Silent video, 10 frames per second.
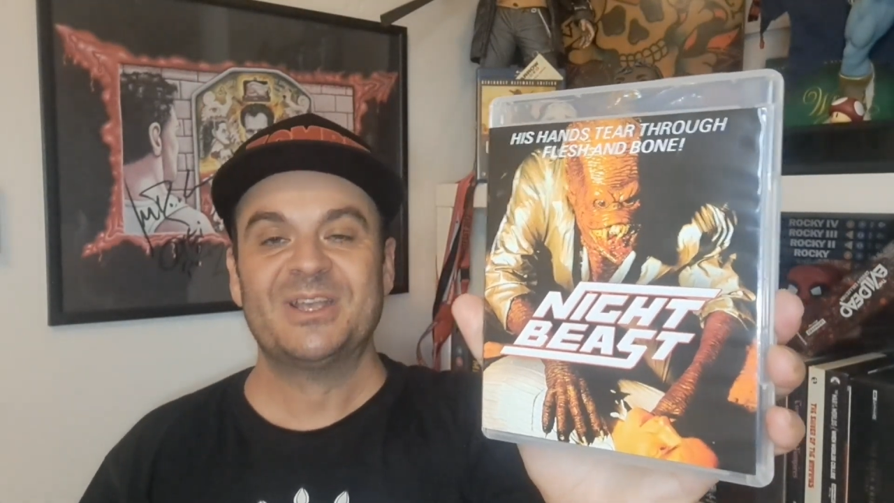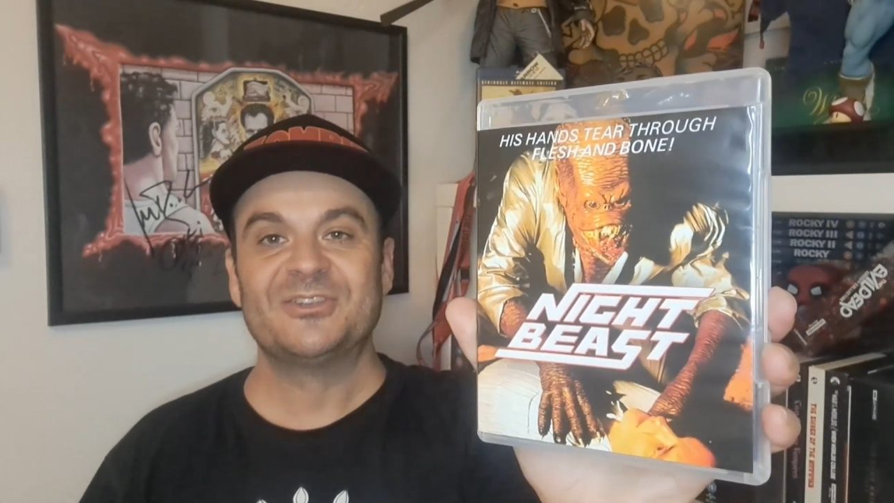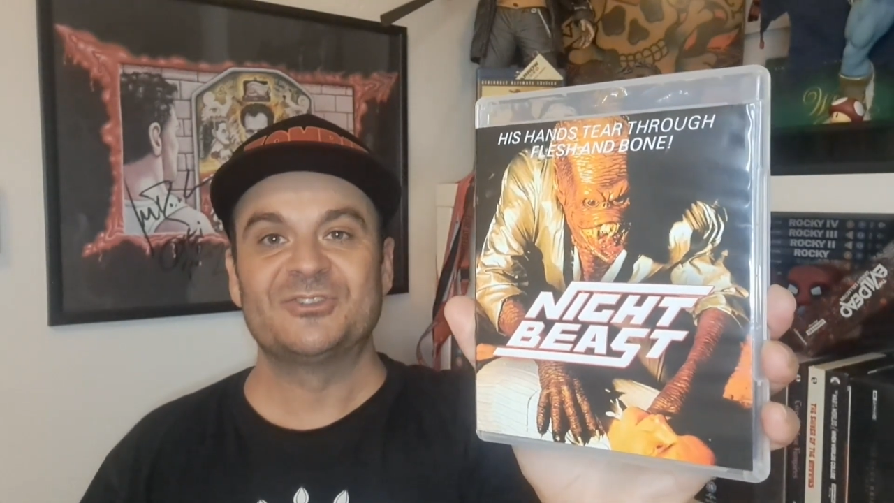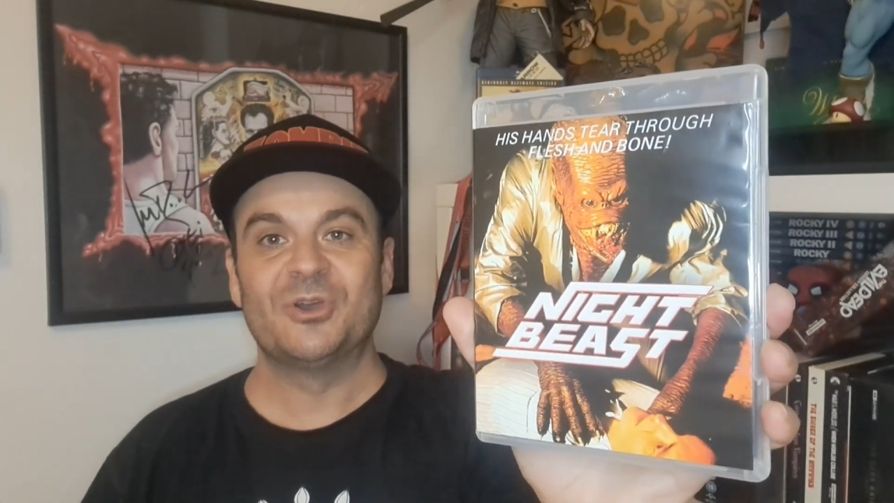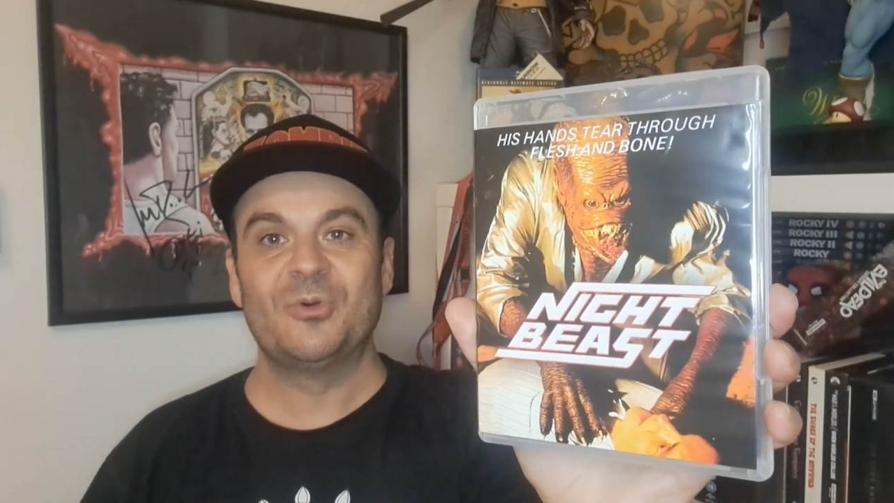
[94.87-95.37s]

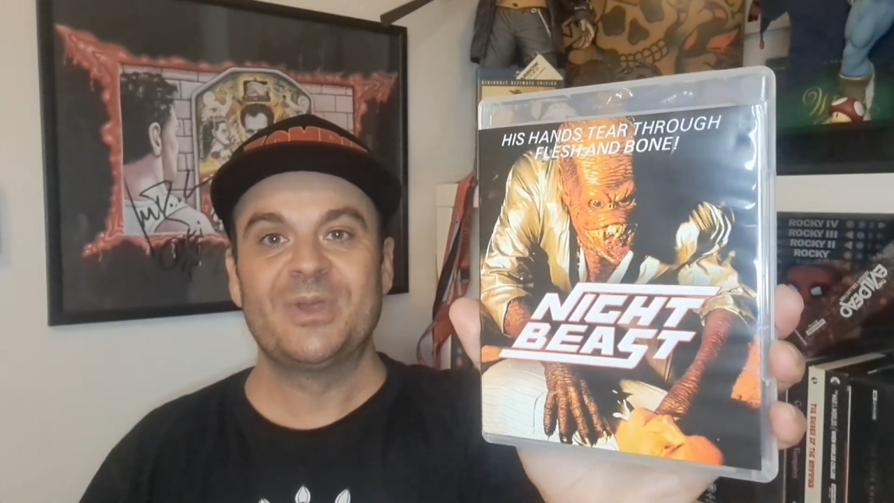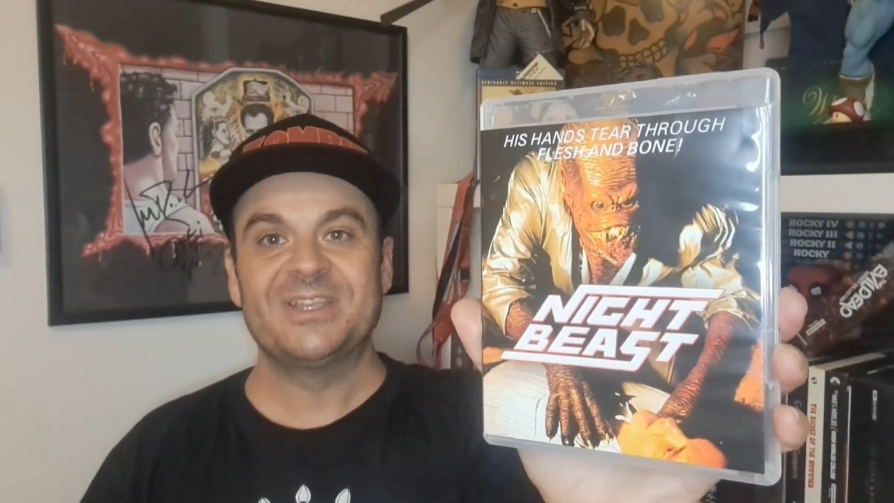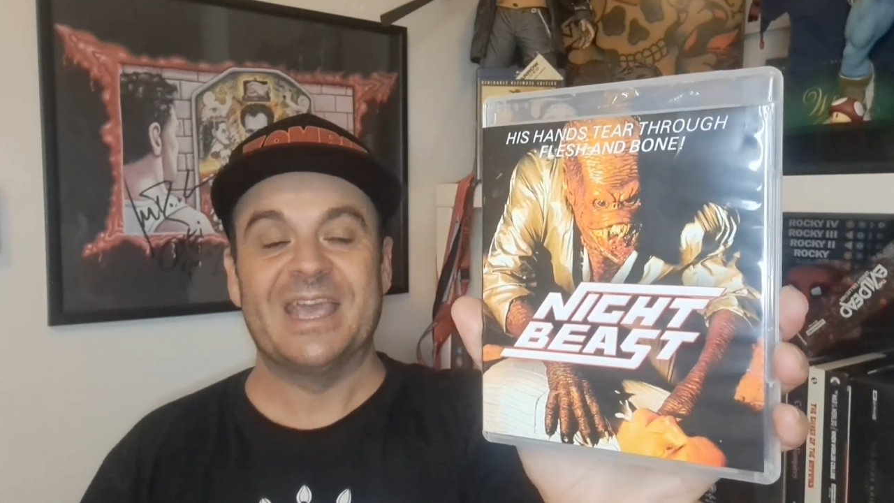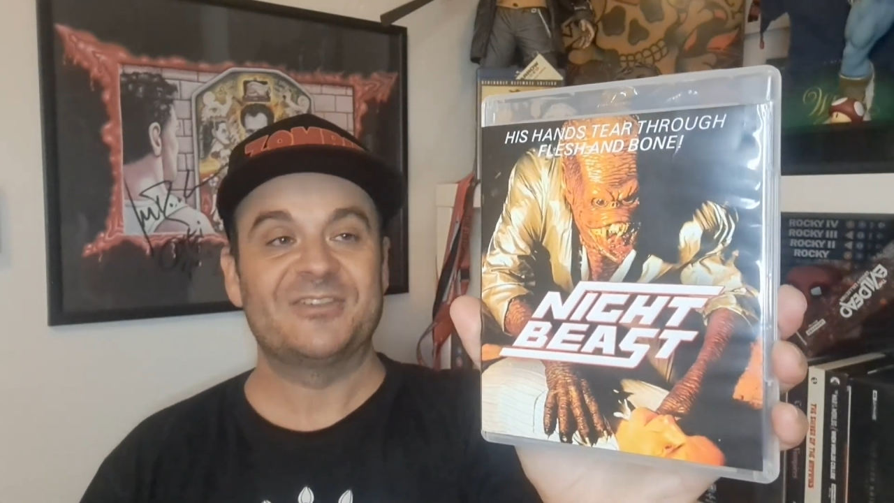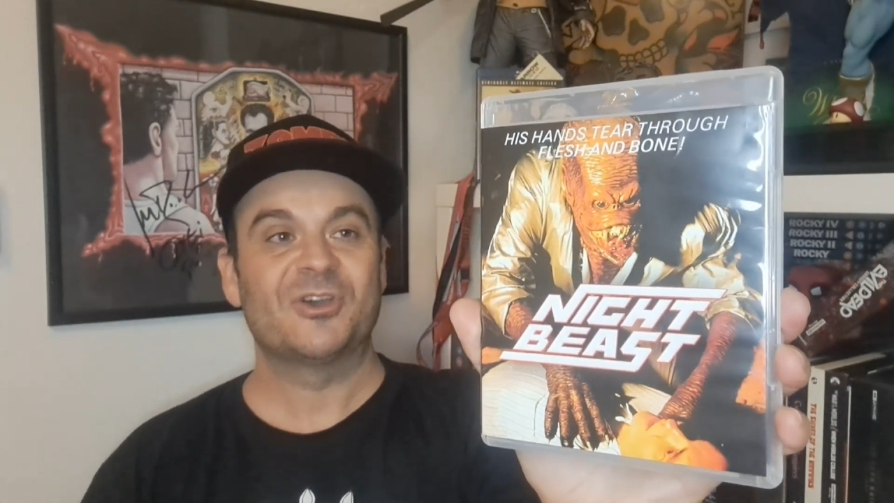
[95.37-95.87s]
So
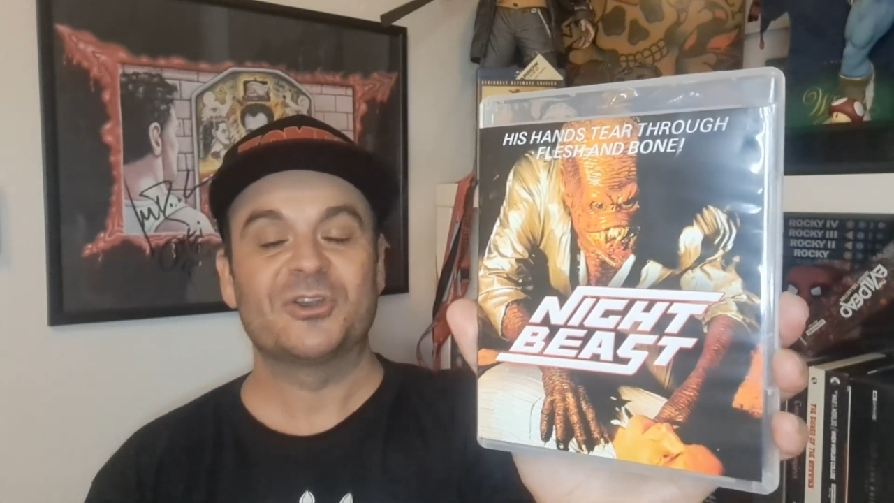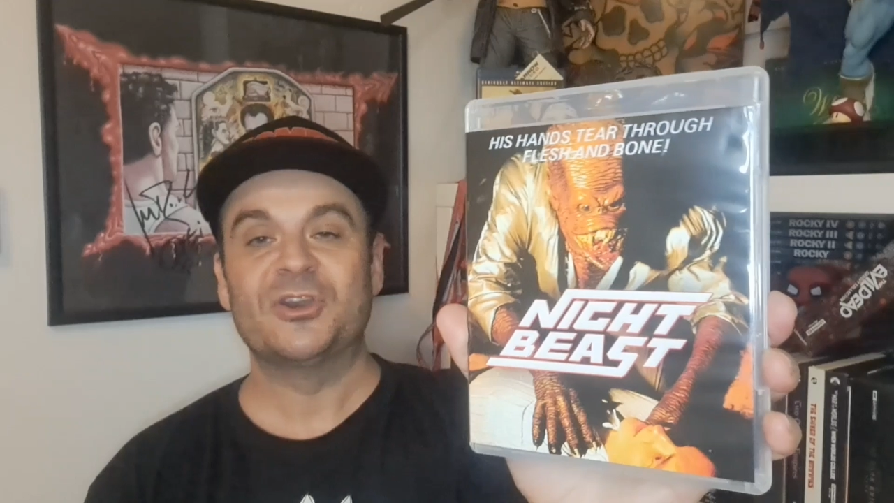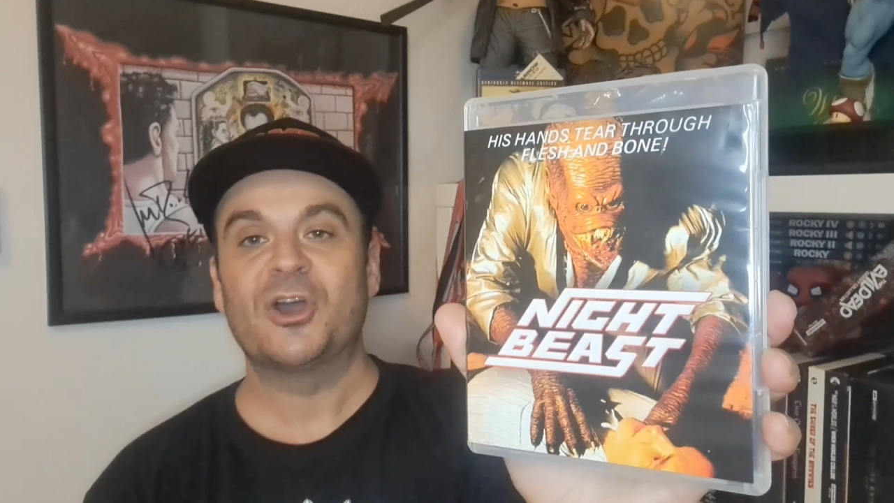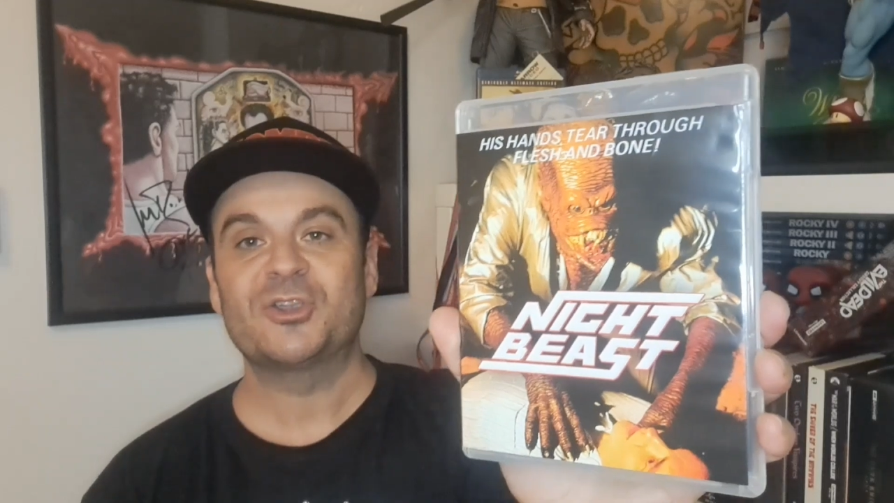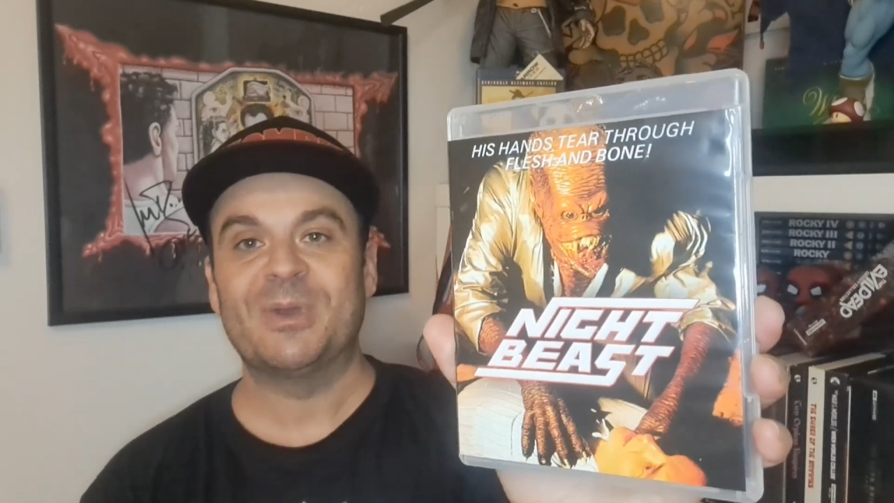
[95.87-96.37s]
yeah, it's not going to
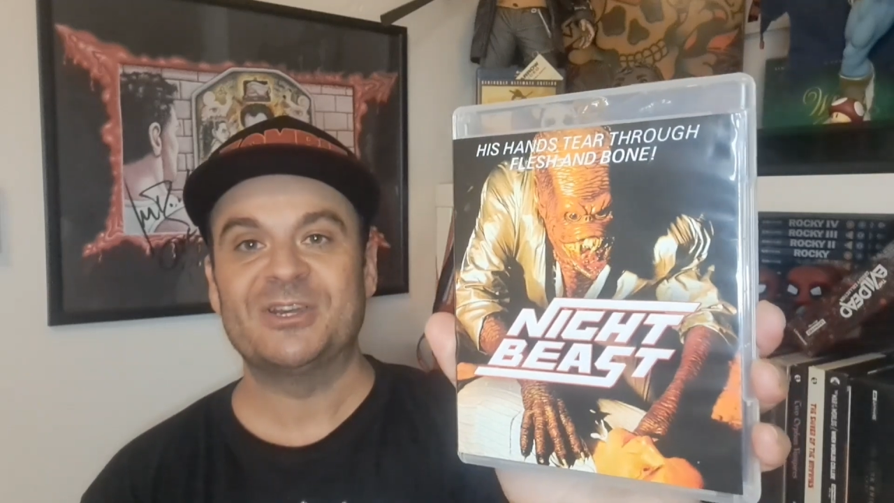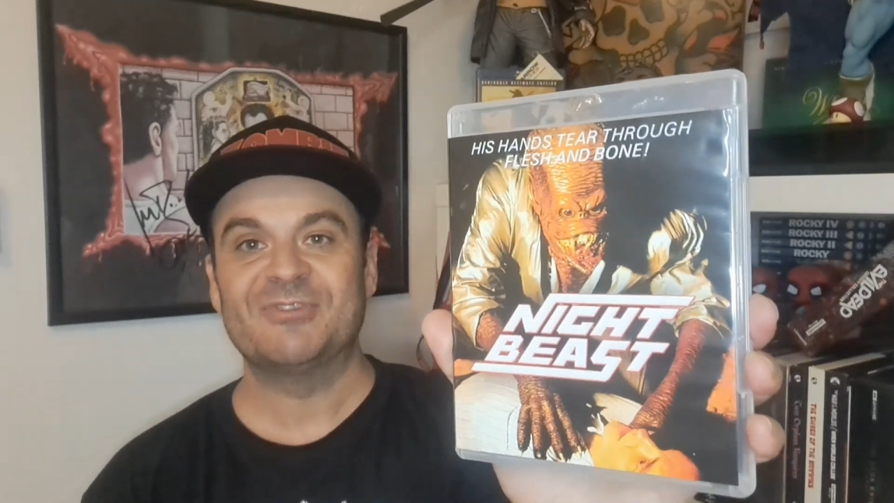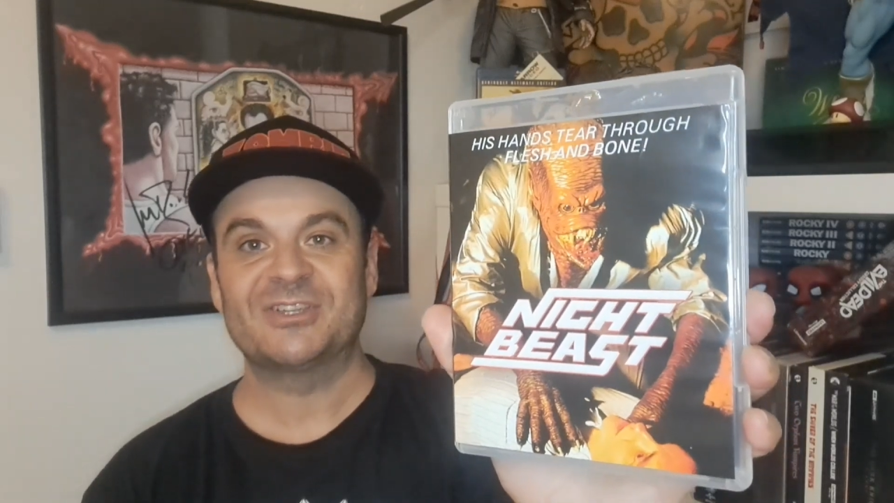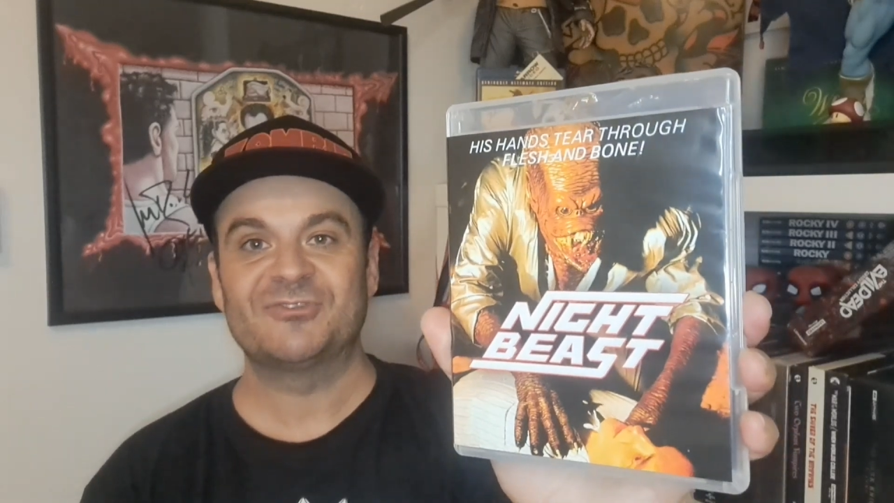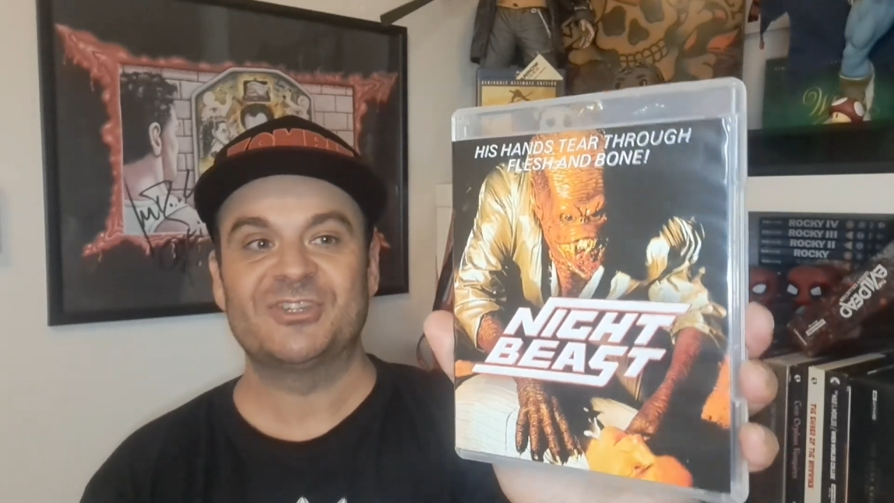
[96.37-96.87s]
knock you out the
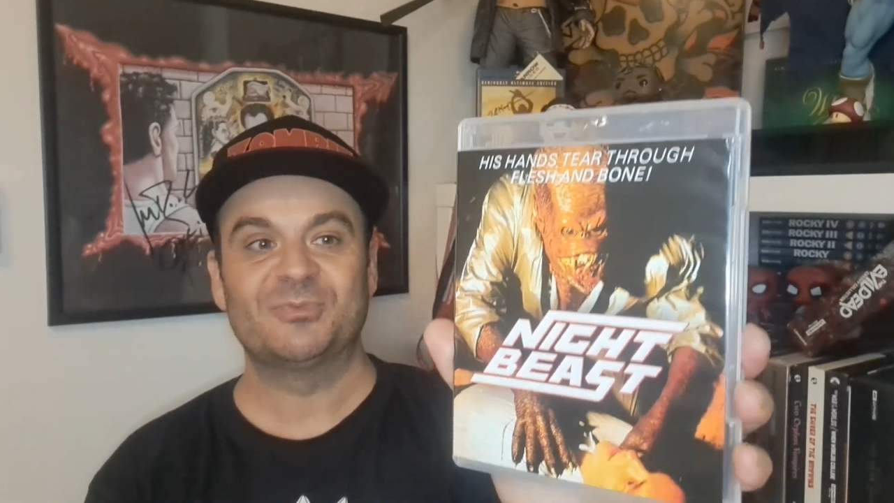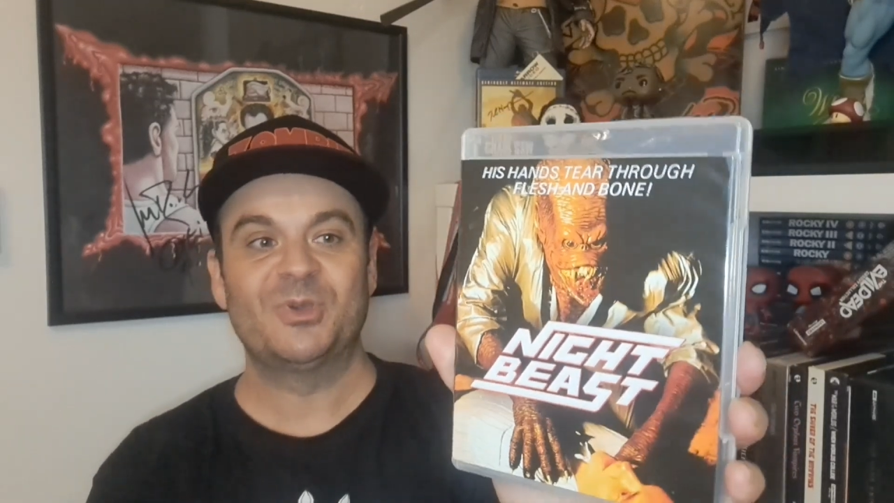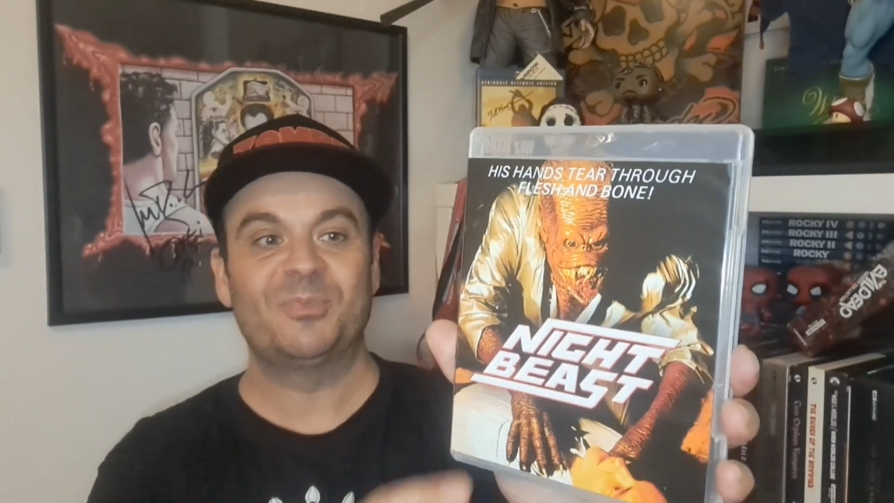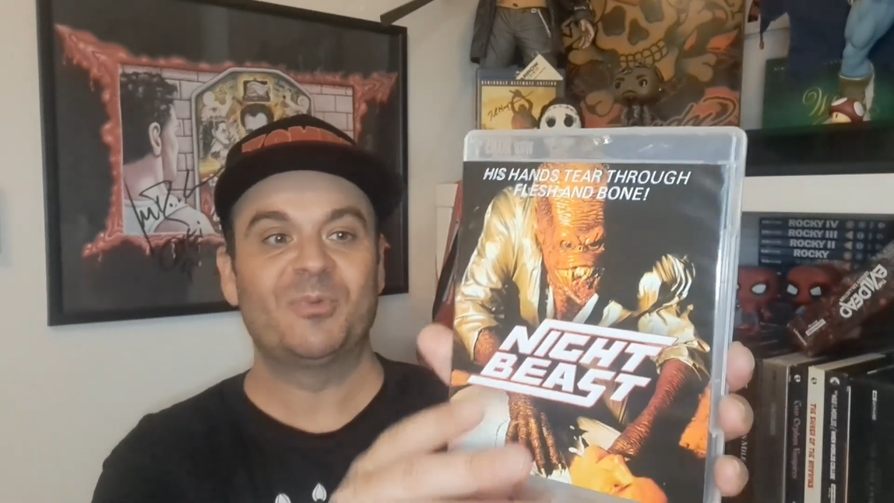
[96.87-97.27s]
restoration work.